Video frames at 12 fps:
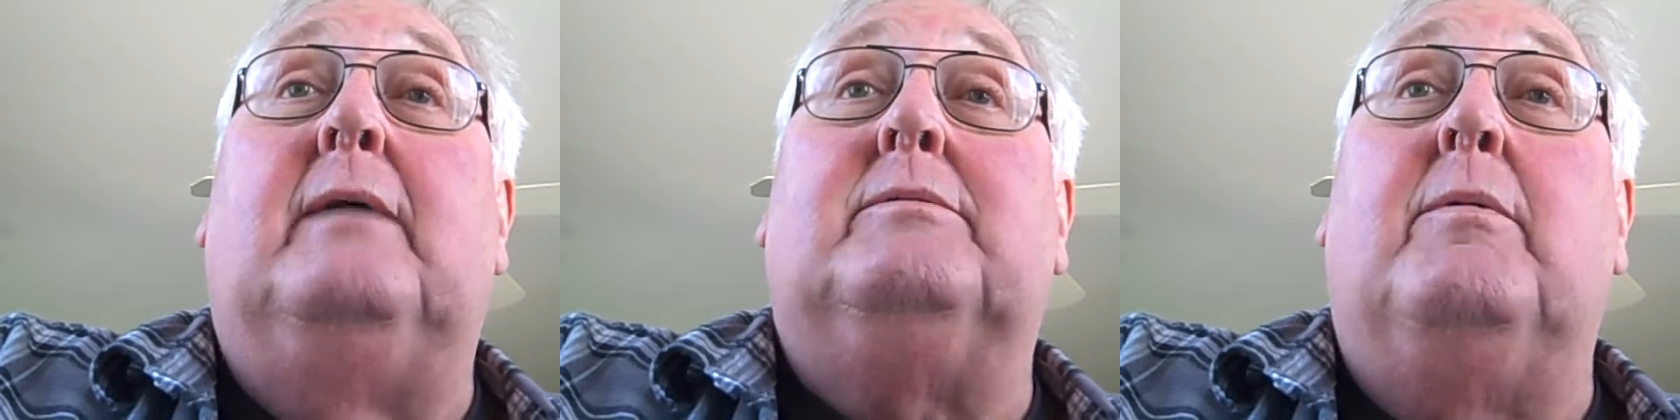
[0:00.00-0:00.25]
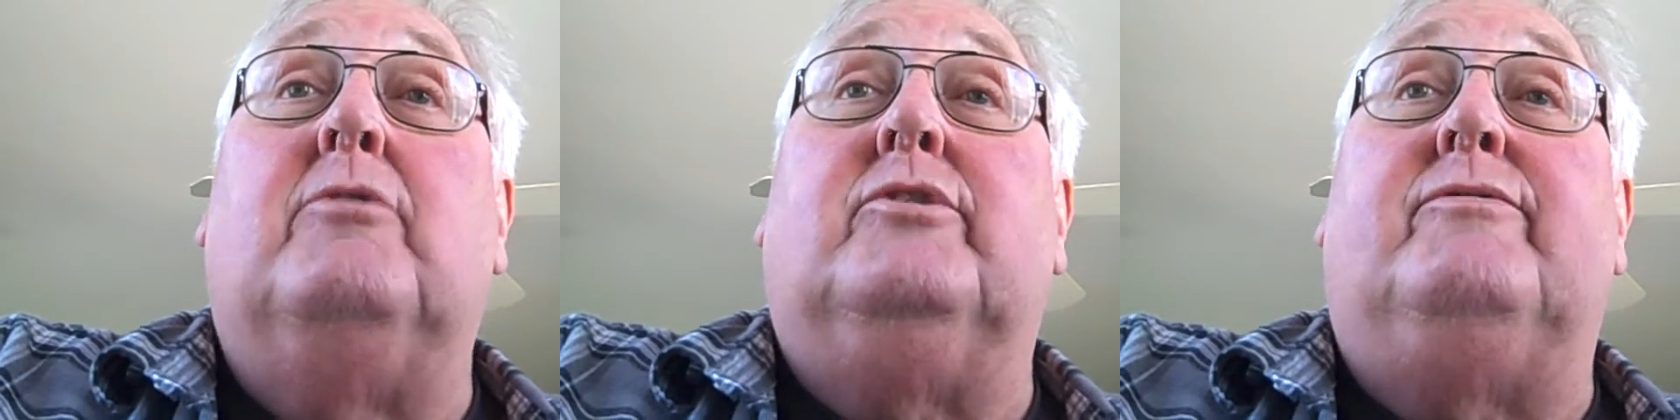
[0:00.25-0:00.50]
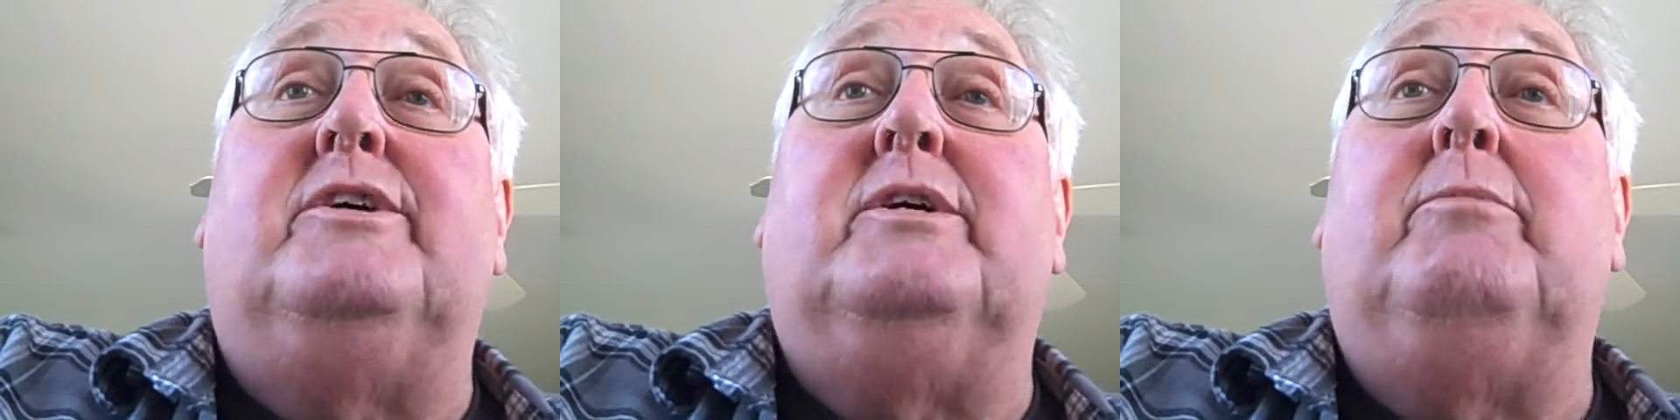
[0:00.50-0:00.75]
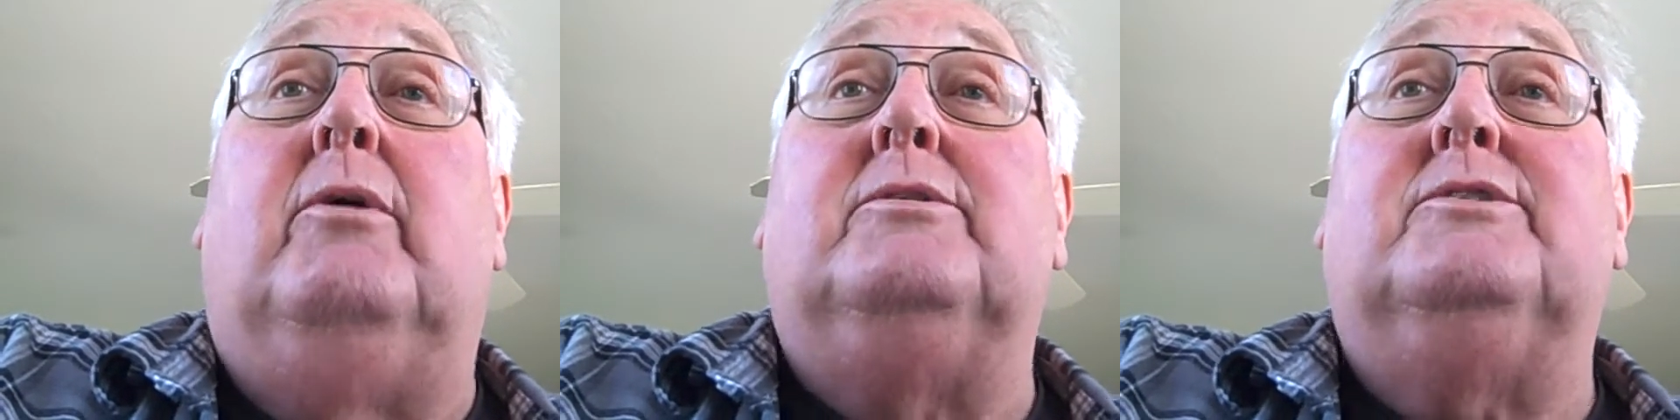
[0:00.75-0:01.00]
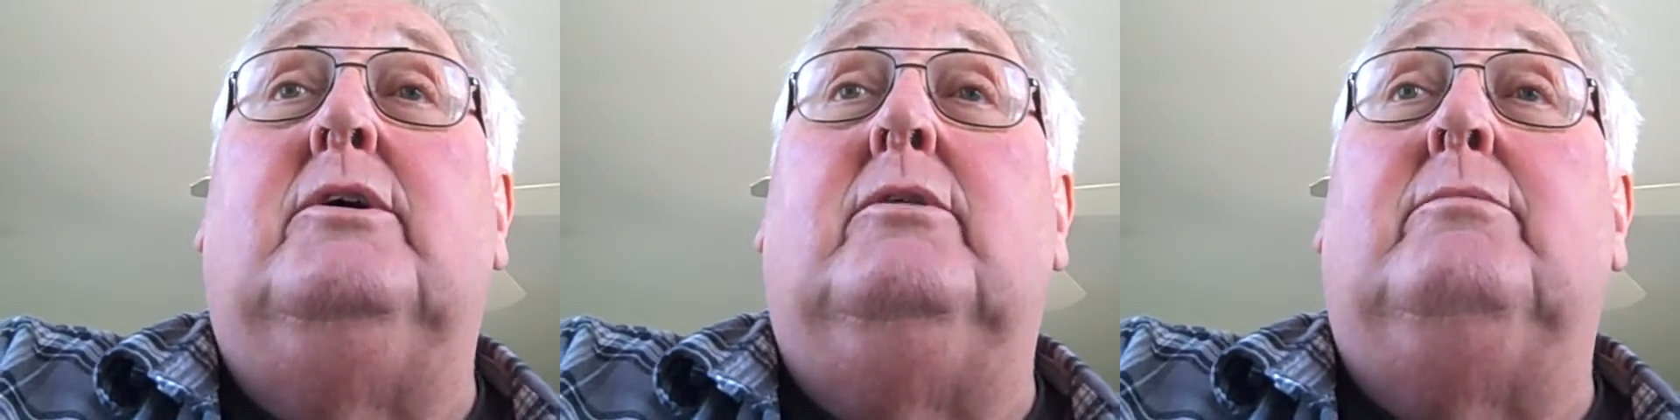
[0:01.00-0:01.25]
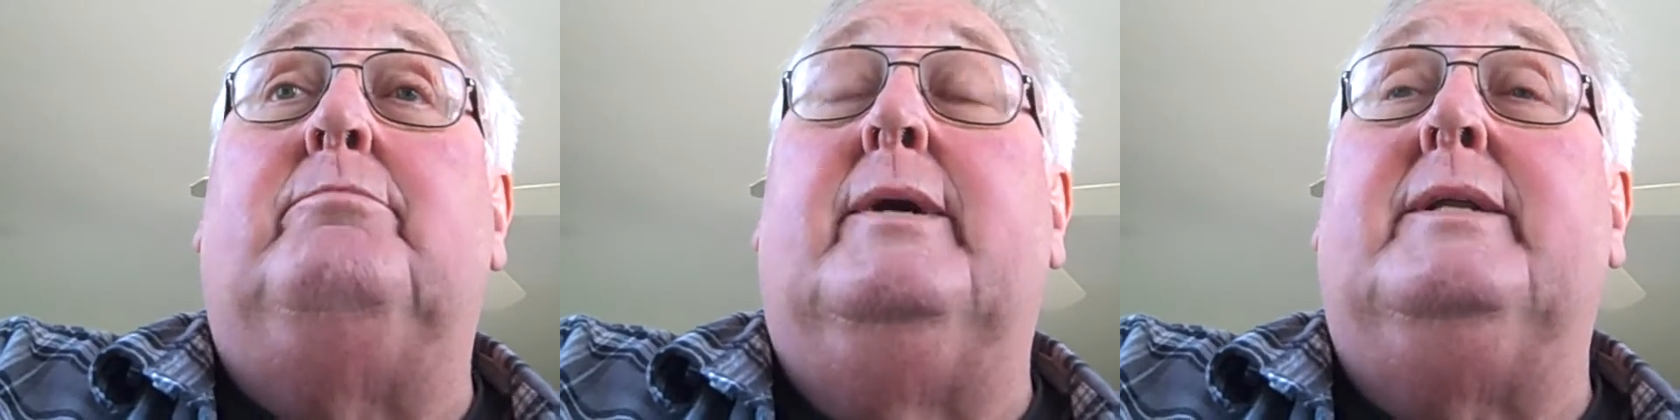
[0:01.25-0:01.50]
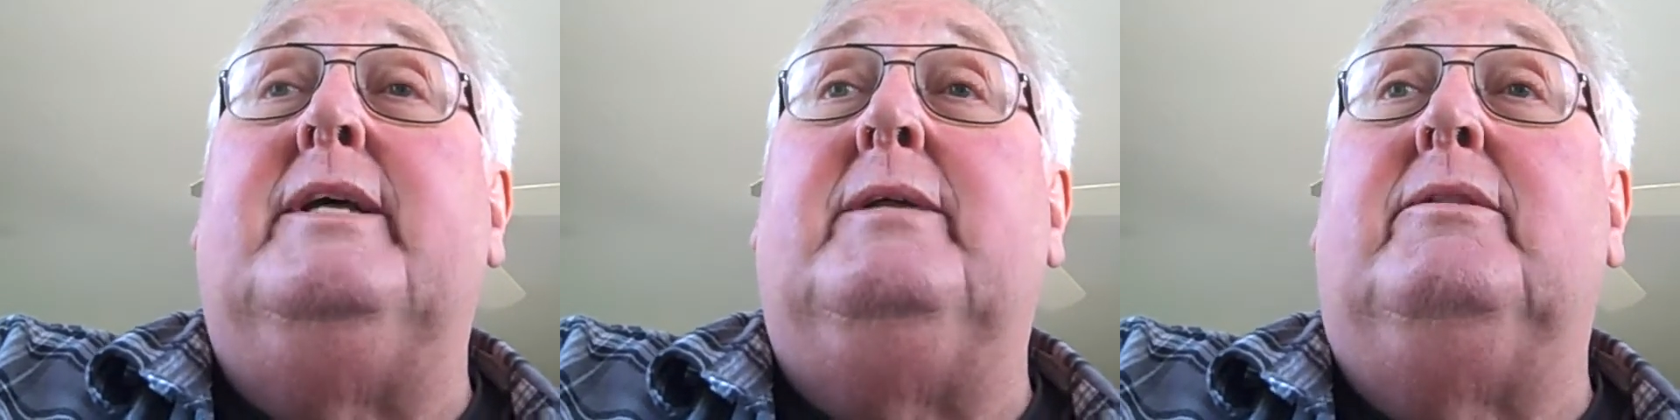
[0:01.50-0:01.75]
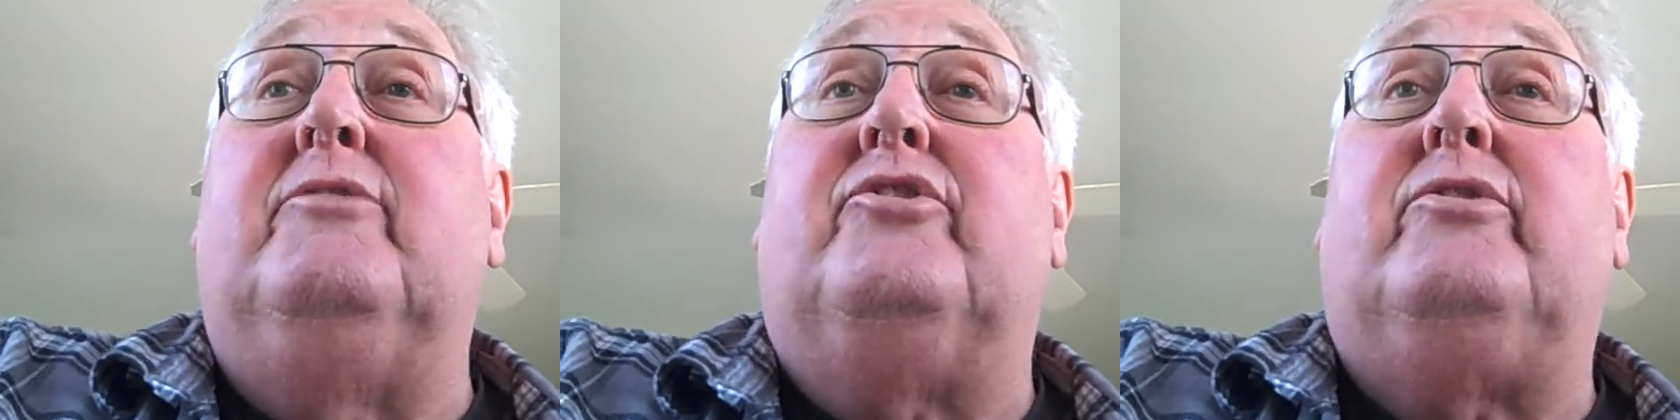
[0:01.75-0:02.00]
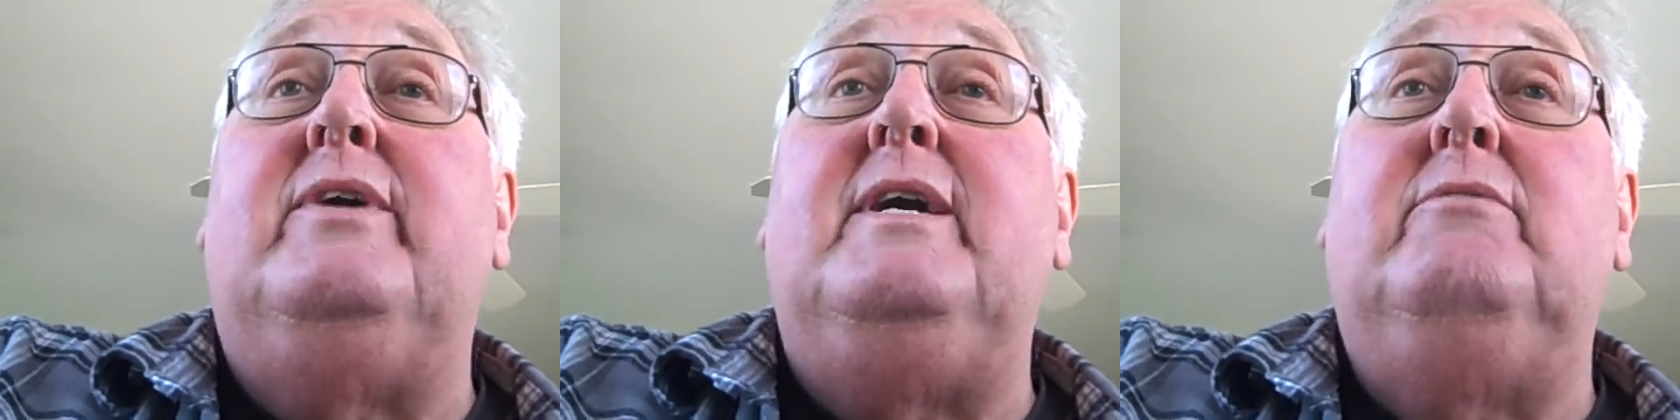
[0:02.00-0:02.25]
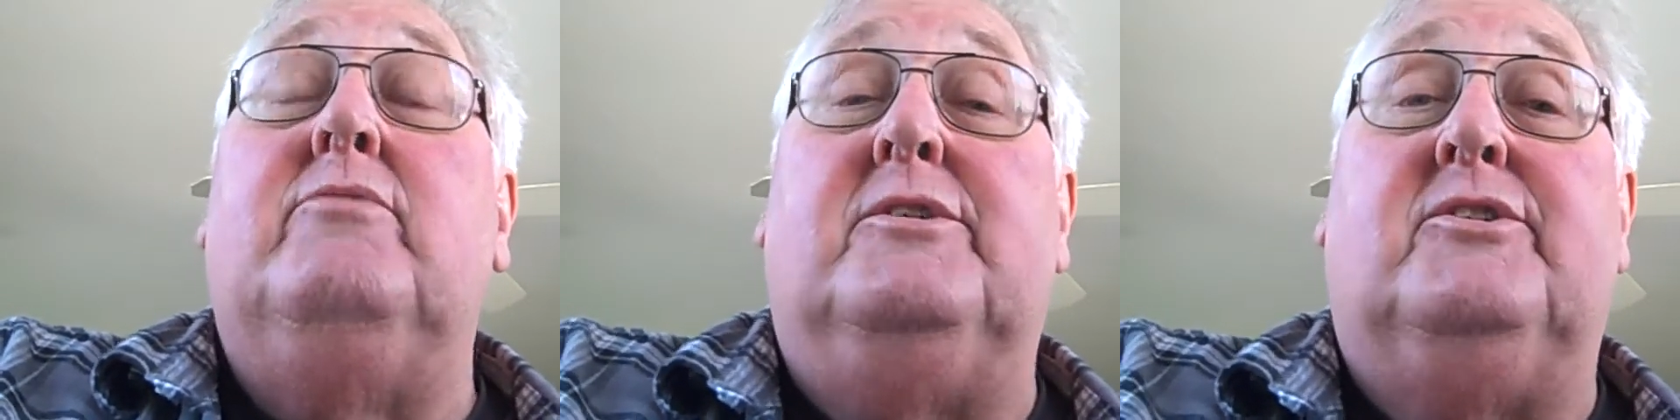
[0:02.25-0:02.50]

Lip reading: commercial fishing boats. But the screen was